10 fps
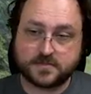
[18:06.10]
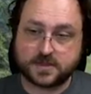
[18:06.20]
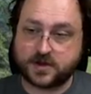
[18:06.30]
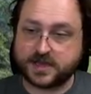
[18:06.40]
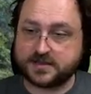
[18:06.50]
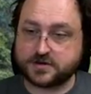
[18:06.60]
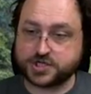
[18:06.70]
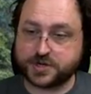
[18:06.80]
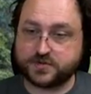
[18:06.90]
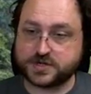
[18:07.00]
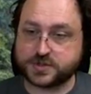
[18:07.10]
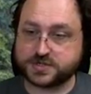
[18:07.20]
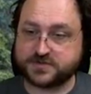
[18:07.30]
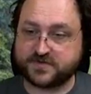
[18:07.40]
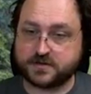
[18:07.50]
Oh yeah, and there are trade
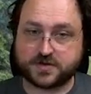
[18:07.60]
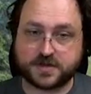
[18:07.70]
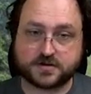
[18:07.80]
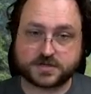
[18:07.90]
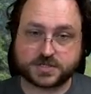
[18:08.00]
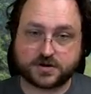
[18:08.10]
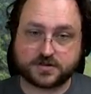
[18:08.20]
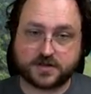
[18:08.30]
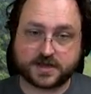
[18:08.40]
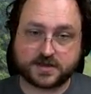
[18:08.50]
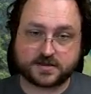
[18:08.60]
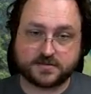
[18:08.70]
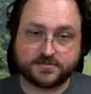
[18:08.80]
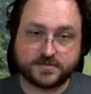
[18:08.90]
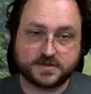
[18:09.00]
resources available here to start unlocking
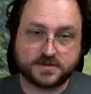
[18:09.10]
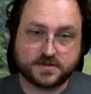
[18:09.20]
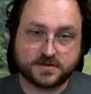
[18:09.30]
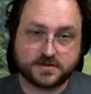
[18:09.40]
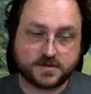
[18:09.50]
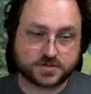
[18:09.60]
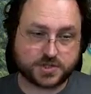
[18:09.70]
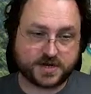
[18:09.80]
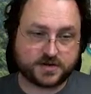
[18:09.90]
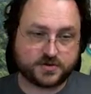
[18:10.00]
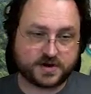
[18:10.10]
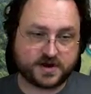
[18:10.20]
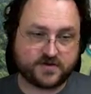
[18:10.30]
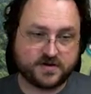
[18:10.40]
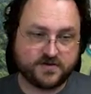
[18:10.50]
them you know, trade and do
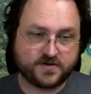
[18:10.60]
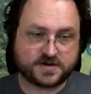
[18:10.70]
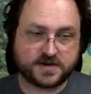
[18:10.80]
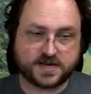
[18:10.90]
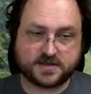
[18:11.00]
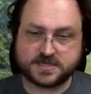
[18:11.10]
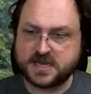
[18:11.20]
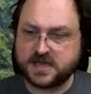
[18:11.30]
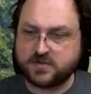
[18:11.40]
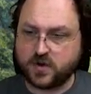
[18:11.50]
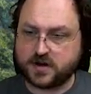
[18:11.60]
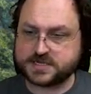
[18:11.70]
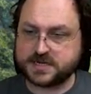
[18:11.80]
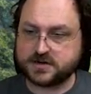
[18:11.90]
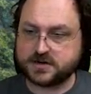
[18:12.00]
whatever. Frontier towns, walls
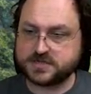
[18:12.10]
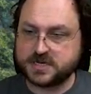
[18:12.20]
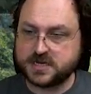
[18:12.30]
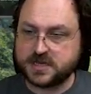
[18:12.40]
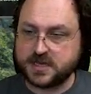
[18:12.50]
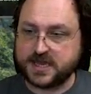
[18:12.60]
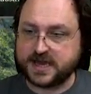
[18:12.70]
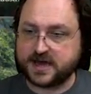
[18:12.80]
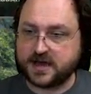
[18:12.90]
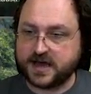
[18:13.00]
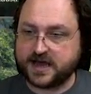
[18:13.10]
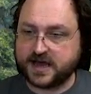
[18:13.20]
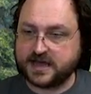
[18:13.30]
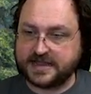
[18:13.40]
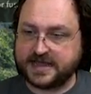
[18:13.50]
and heroes. Yeah,
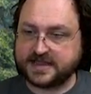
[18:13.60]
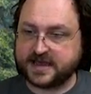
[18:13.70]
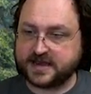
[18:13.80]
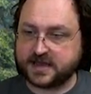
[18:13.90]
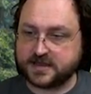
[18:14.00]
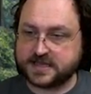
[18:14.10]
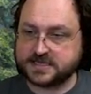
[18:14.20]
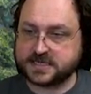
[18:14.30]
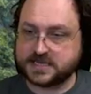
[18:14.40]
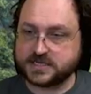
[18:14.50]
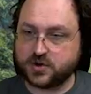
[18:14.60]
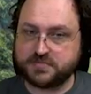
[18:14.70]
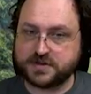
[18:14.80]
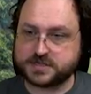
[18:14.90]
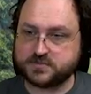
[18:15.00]
I, I, I, like the idea. Let's let's go and
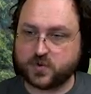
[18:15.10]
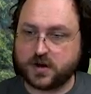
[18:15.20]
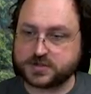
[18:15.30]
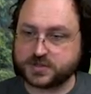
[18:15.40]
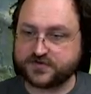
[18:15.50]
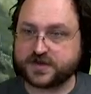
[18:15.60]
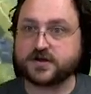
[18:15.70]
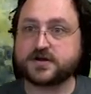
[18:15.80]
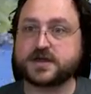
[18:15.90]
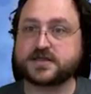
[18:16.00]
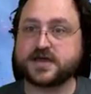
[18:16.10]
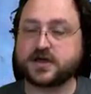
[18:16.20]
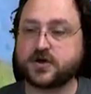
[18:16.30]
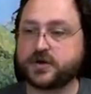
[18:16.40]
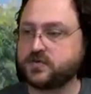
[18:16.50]
build some walls over here and get
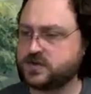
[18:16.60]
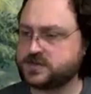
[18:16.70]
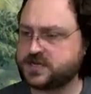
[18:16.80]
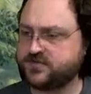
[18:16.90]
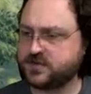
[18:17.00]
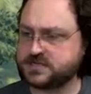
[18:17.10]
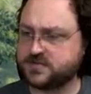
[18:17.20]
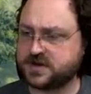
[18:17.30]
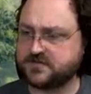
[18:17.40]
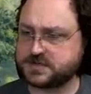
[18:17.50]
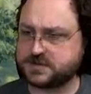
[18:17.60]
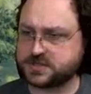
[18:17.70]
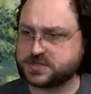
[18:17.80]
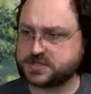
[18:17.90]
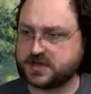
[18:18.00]
that going. We'll save the rest of the money for some
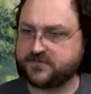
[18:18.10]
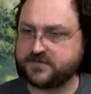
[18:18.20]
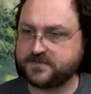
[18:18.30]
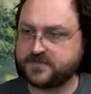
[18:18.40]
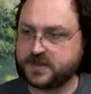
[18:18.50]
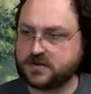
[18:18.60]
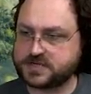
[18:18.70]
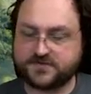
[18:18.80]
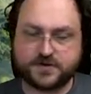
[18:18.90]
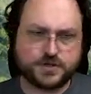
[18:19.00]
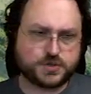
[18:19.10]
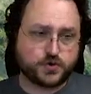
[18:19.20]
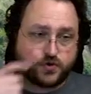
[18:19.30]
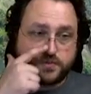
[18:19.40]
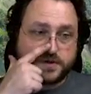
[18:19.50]
extra stuff. Still have to do some
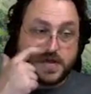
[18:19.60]
recruitment.